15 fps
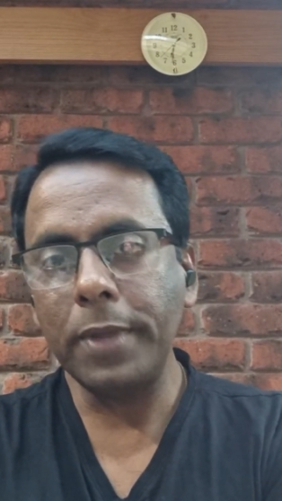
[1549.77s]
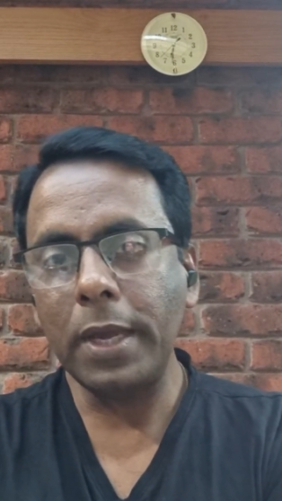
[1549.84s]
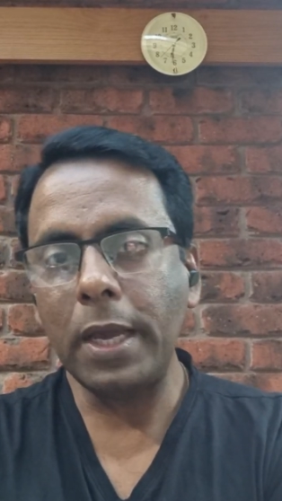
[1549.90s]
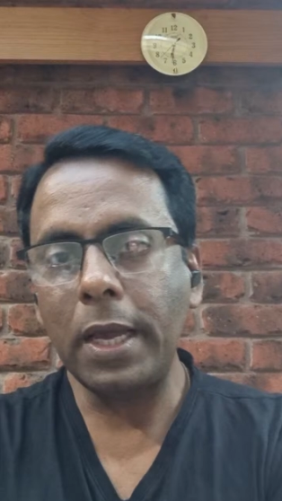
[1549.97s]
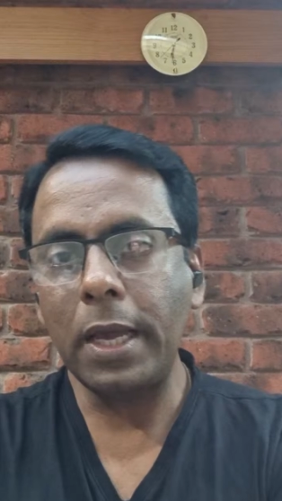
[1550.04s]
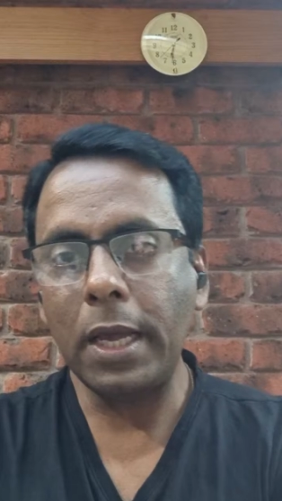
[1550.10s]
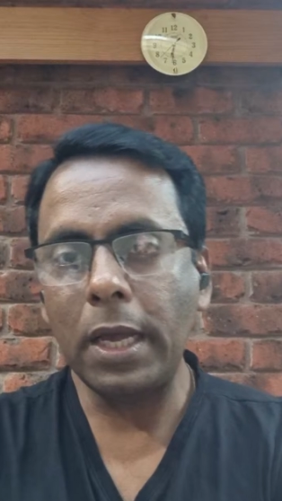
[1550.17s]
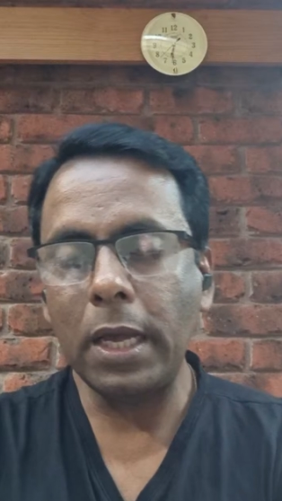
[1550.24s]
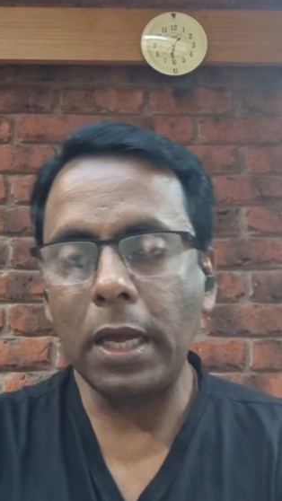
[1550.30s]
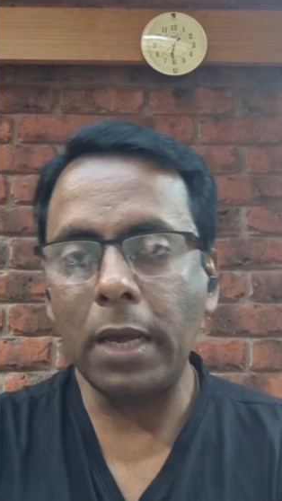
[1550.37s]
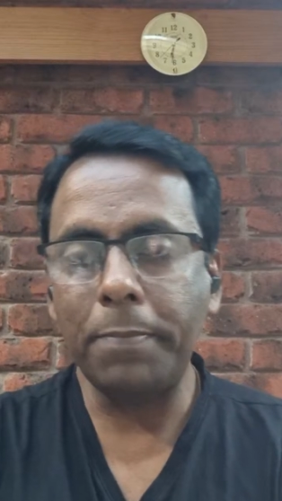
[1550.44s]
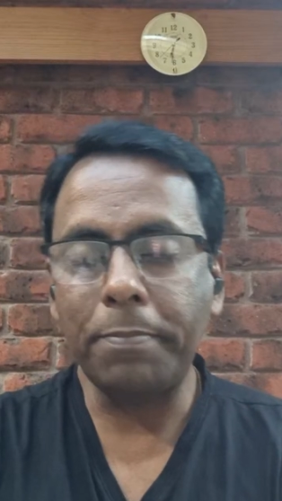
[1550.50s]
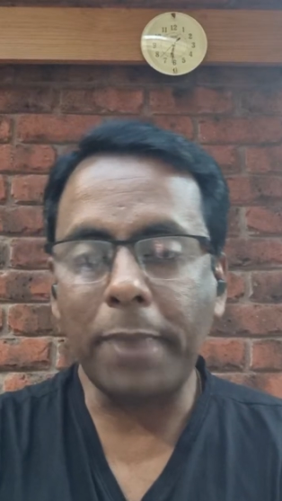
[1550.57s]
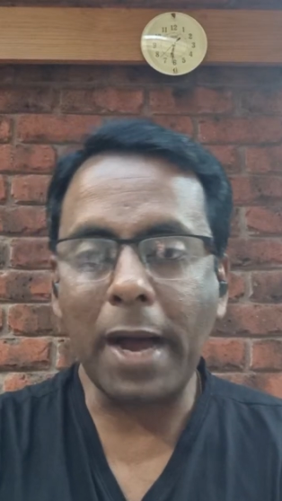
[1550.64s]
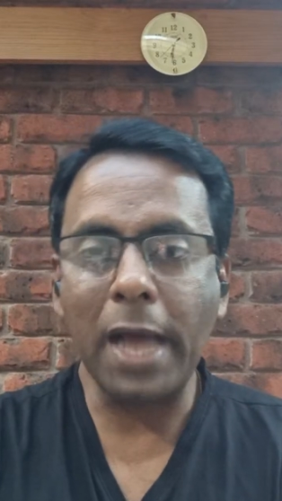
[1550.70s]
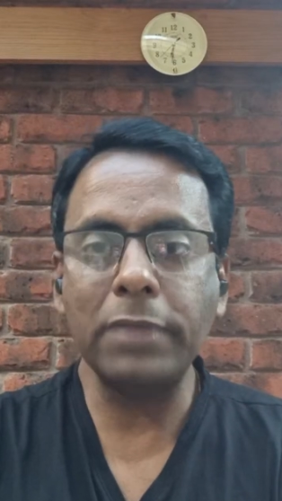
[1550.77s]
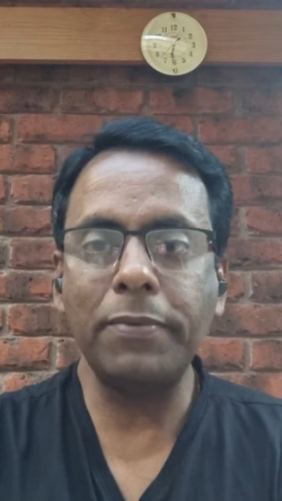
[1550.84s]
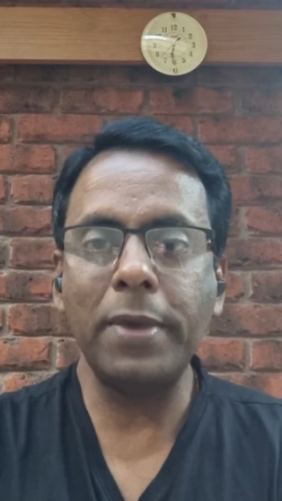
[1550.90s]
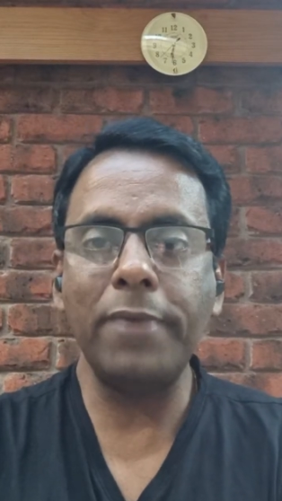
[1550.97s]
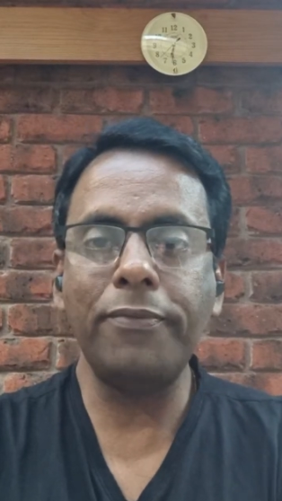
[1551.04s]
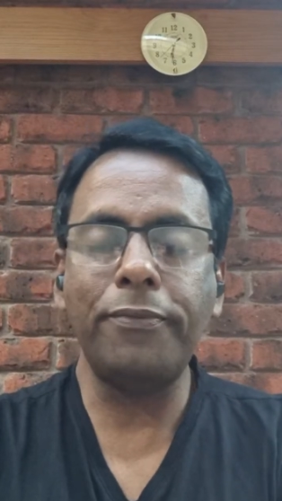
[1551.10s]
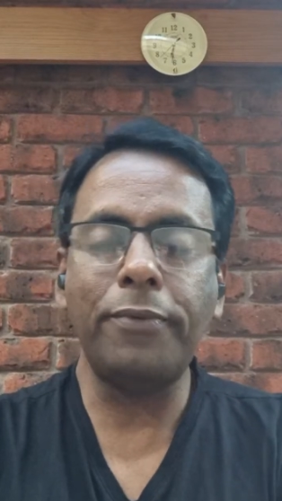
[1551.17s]
a
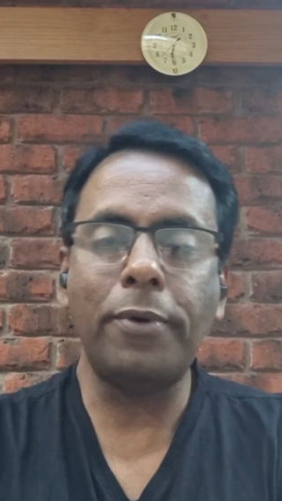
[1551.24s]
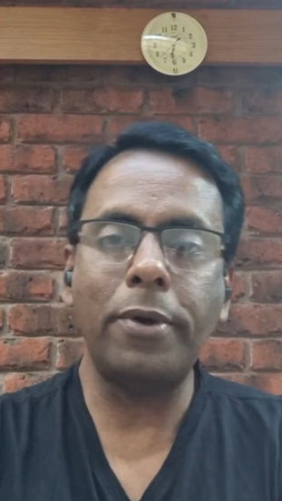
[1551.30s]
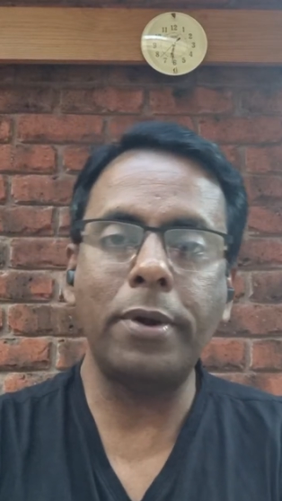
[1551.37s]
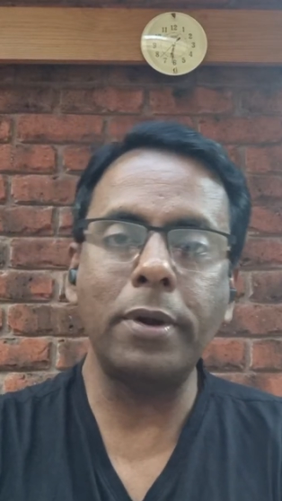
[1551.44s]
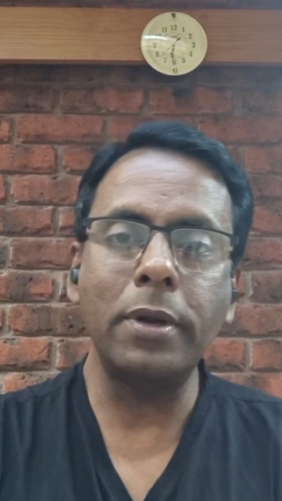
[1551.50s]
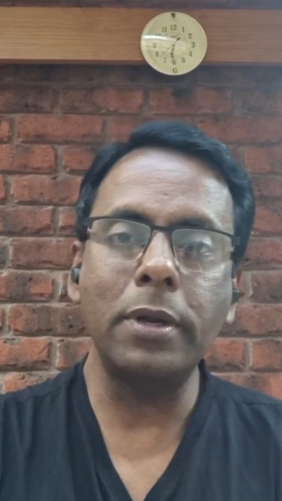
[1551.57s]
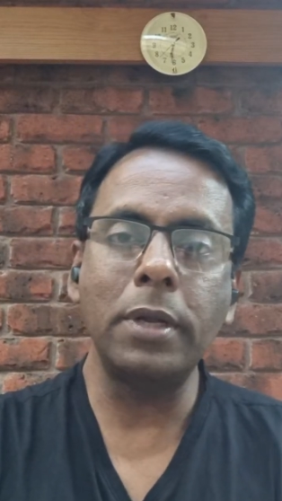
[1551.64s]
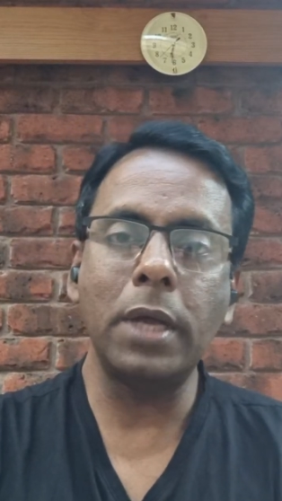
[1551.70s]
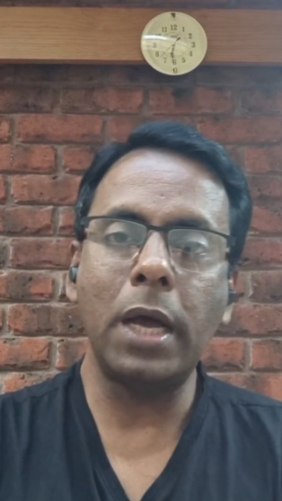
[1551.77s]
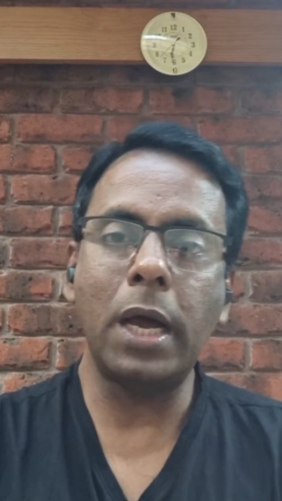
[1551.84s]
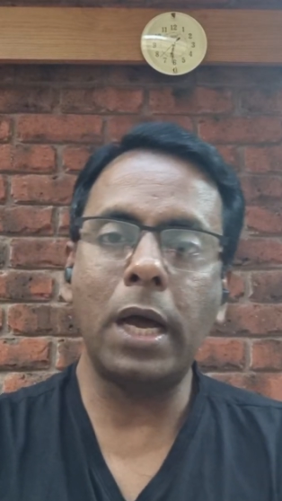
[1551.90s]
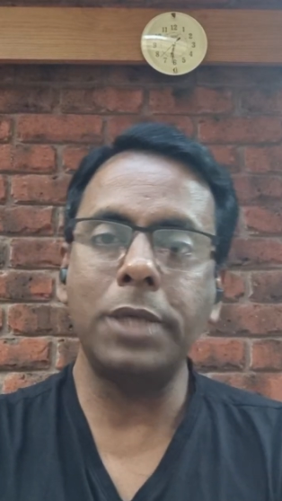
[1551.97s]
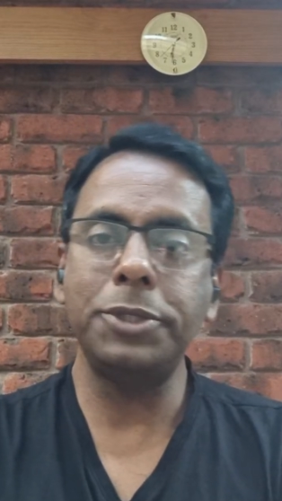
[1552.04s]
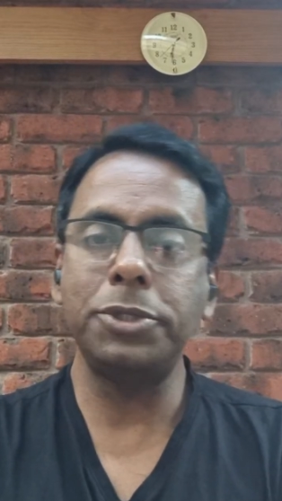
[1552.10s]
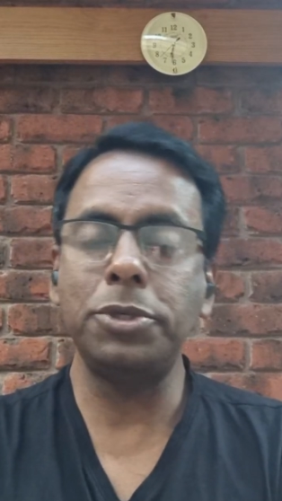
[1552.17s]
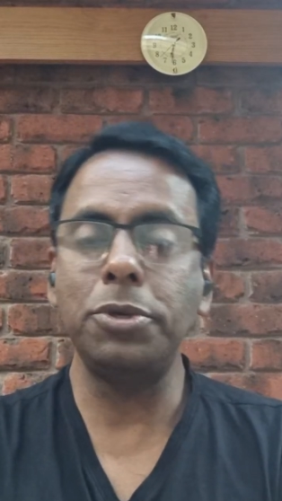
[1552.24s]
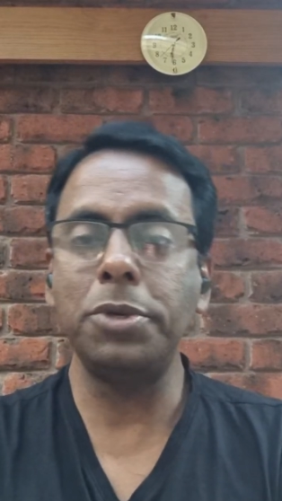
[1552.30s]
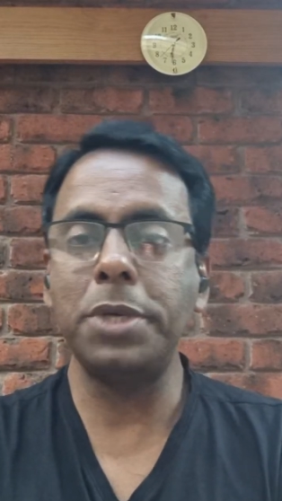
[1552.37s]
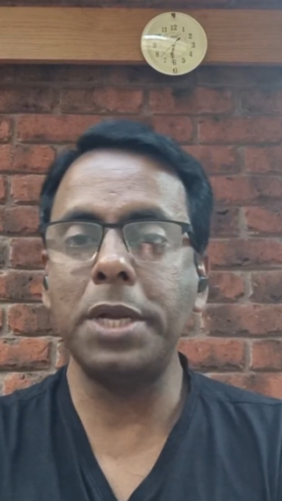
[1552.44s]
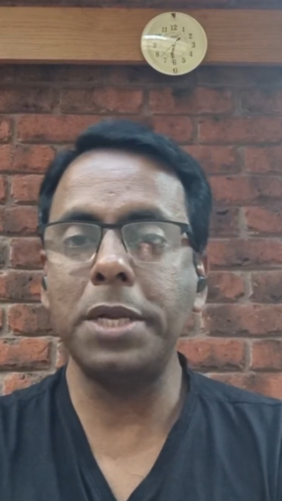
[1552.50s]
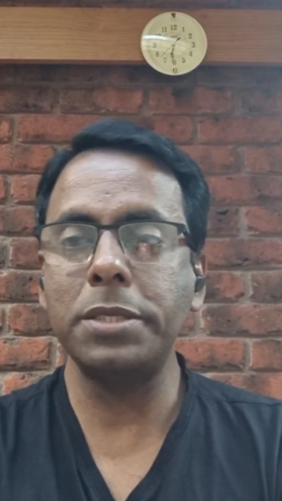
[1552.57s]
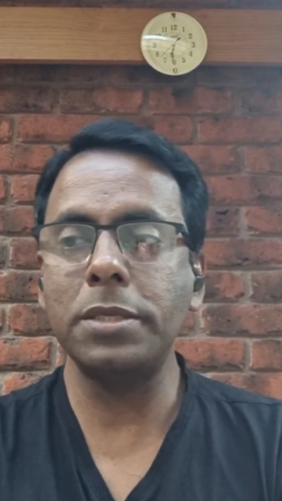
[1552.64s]
pathway for
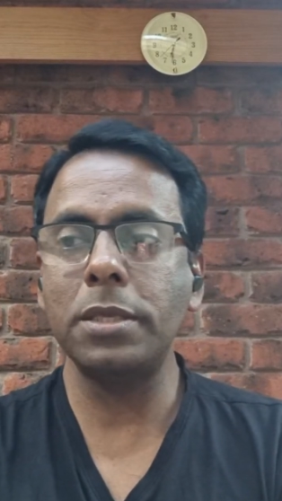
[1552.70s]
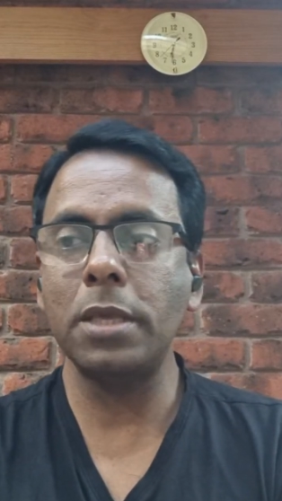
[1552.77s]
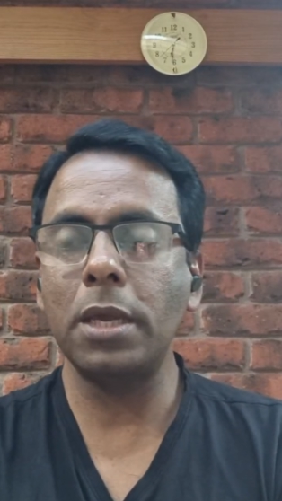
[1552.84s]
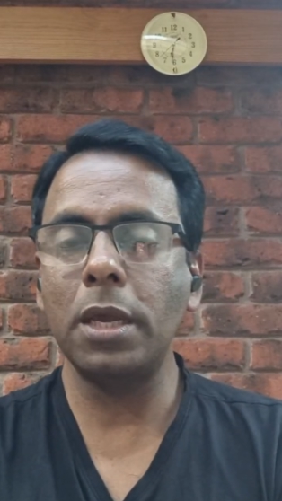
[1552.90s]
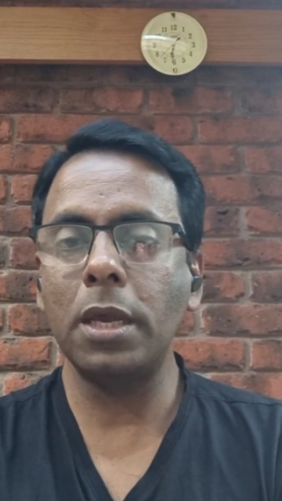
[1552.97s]
students